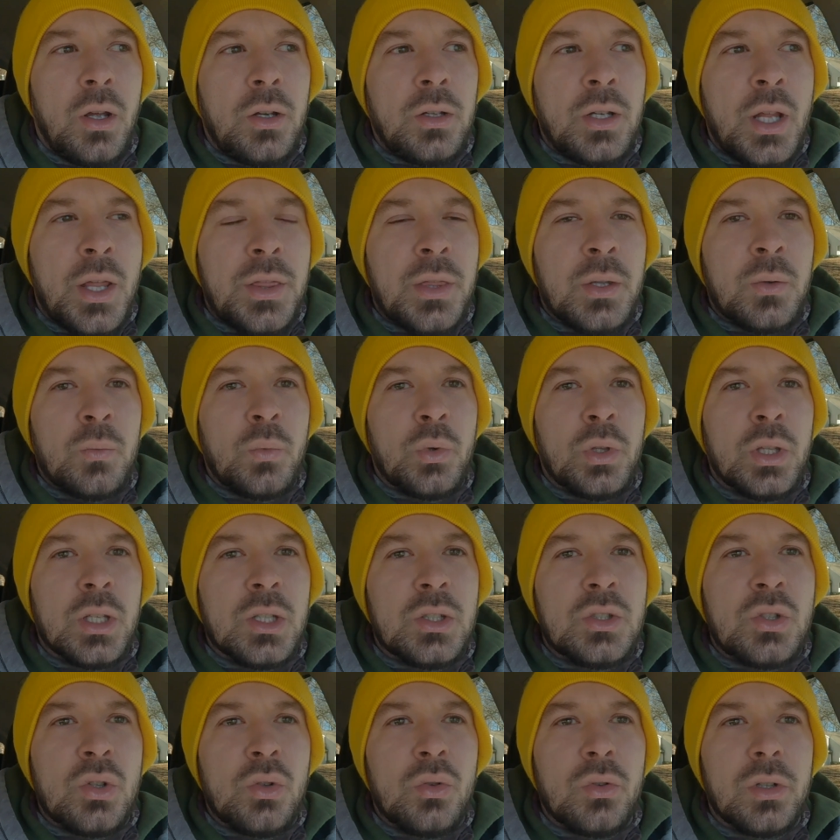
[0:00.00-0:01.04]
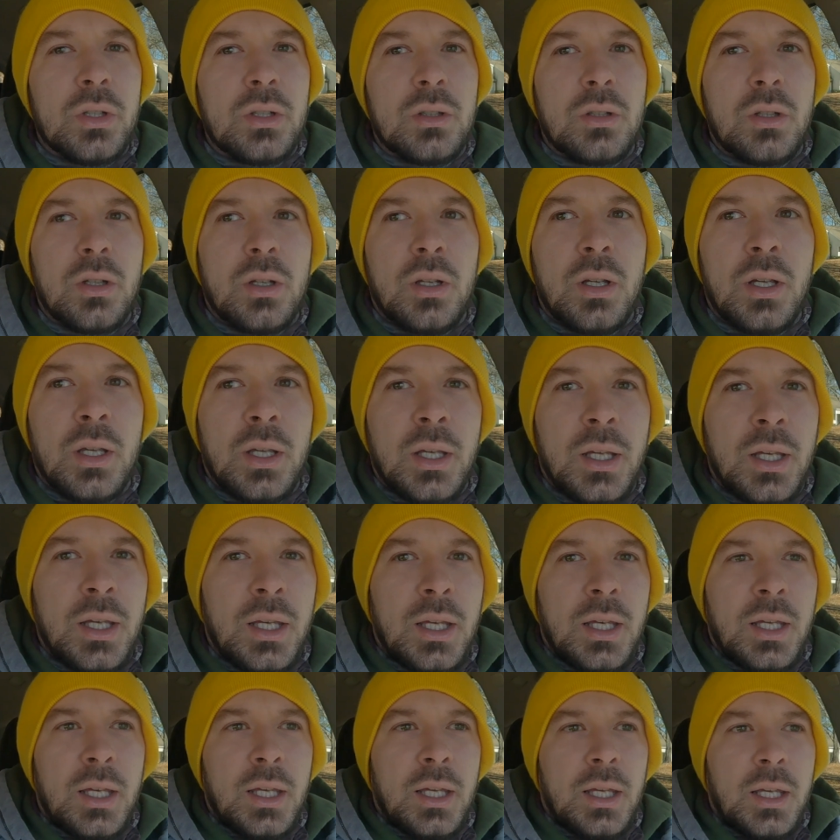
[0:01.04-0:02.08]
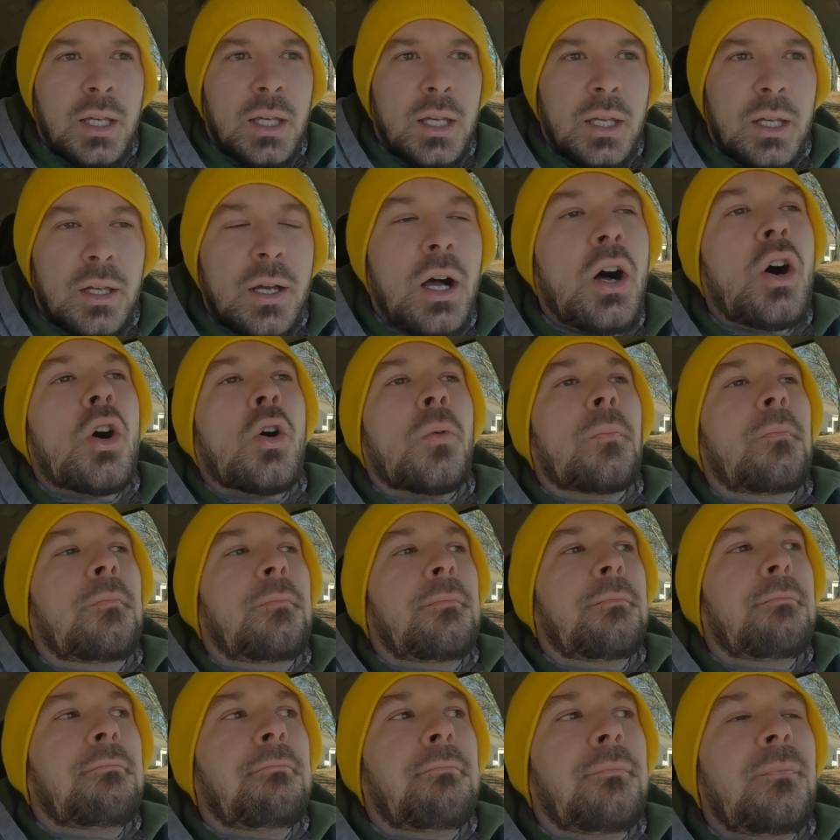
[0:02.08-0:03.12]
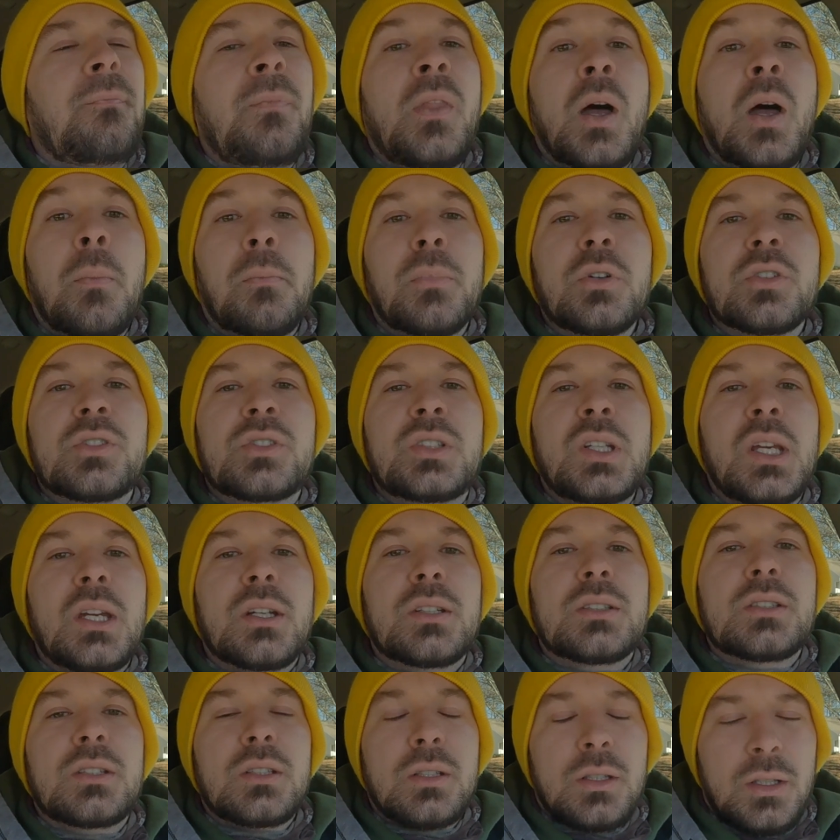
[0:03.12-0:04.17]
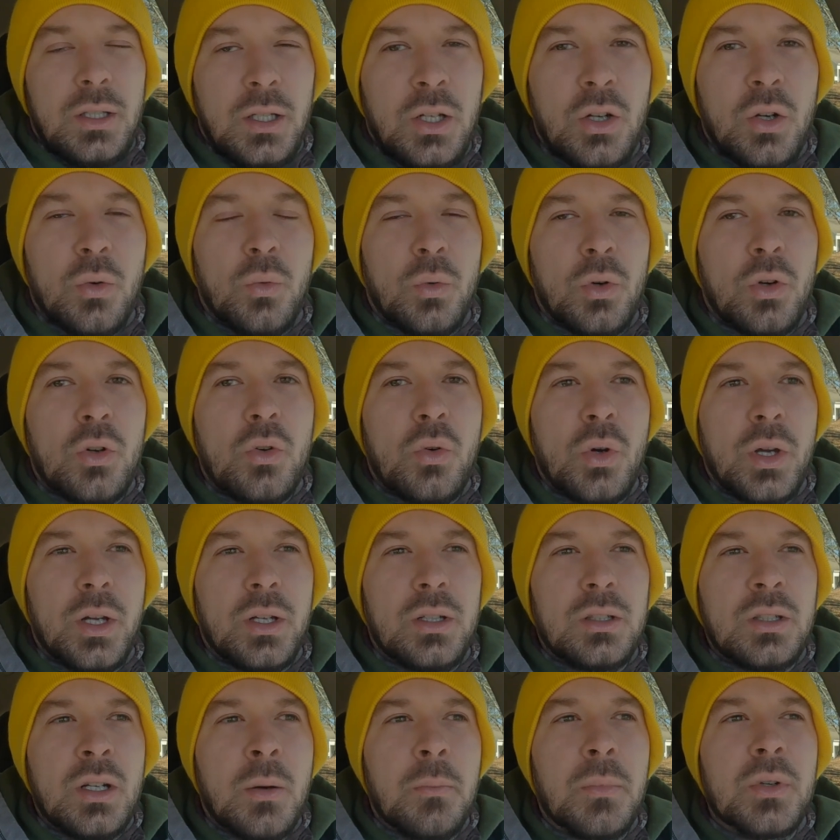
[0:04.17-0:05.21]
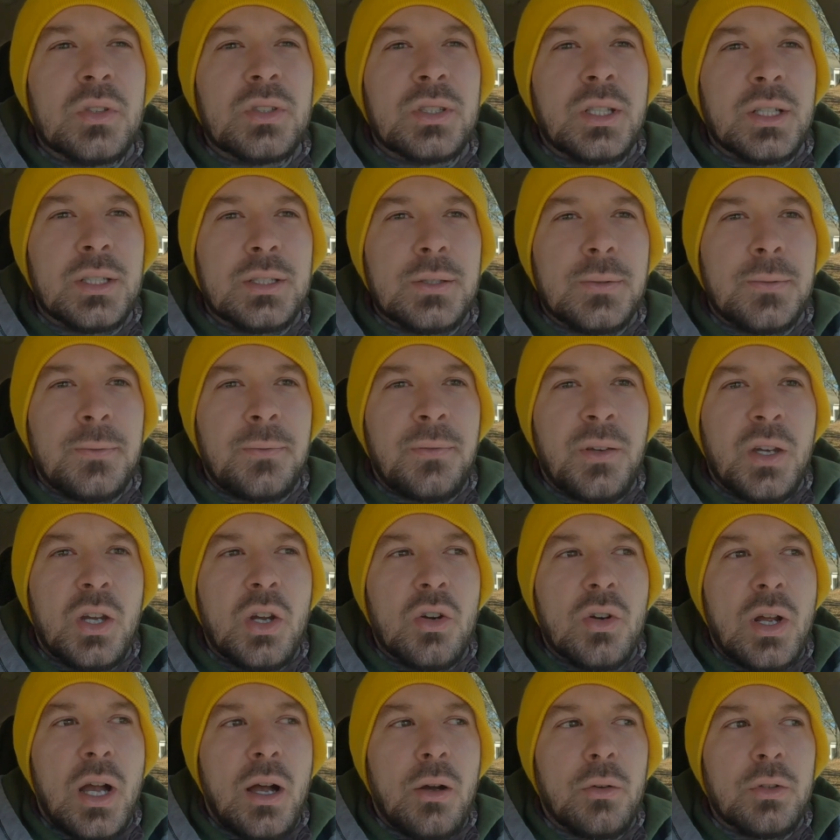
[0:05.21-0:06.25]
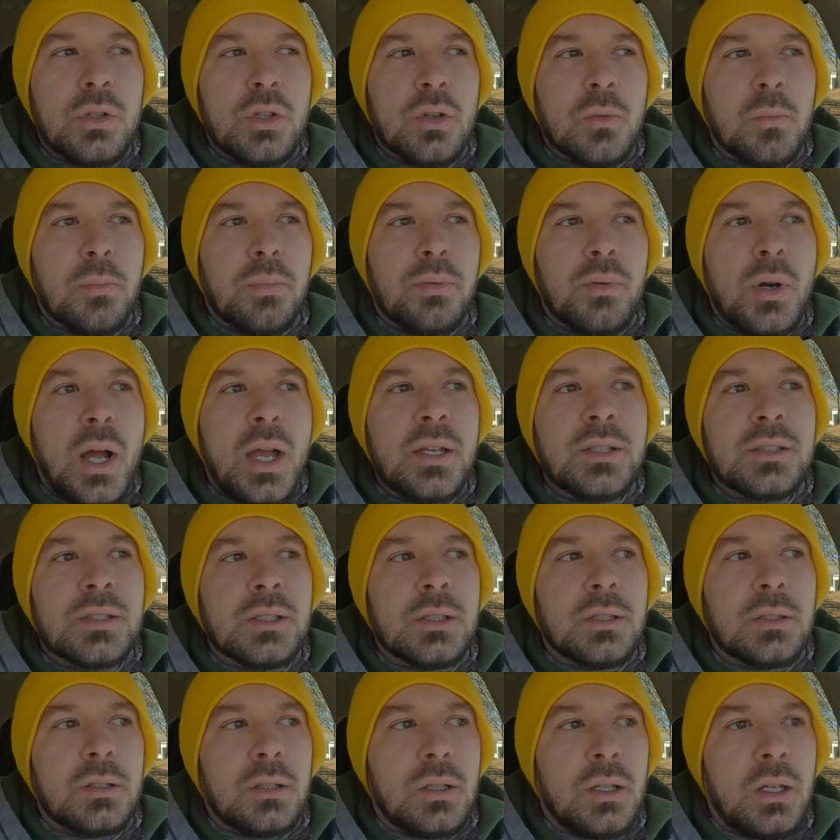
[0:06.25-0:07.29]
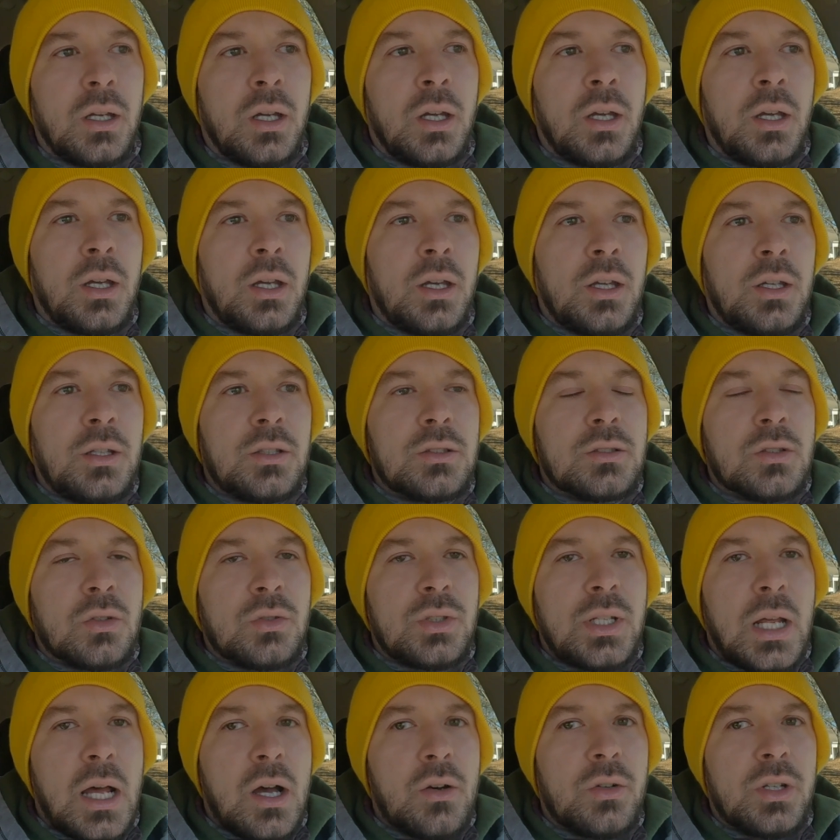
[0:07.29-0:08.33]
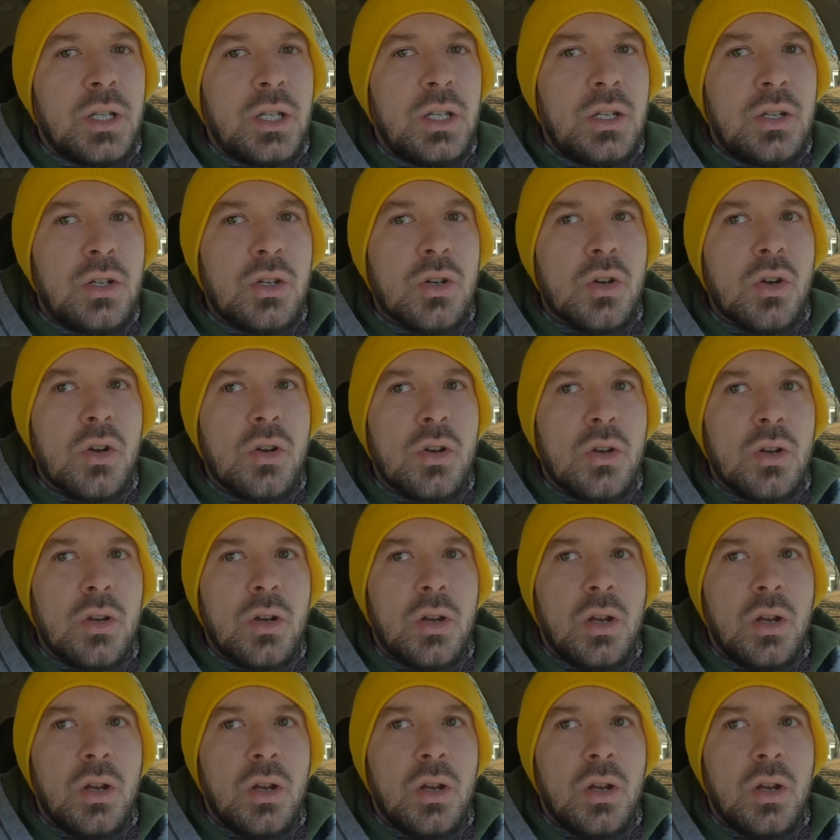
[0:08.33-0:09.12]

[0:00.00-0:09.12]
nothing really to it. Oh, number 6 here real quick. Number 6, figure out your pricing. So down here,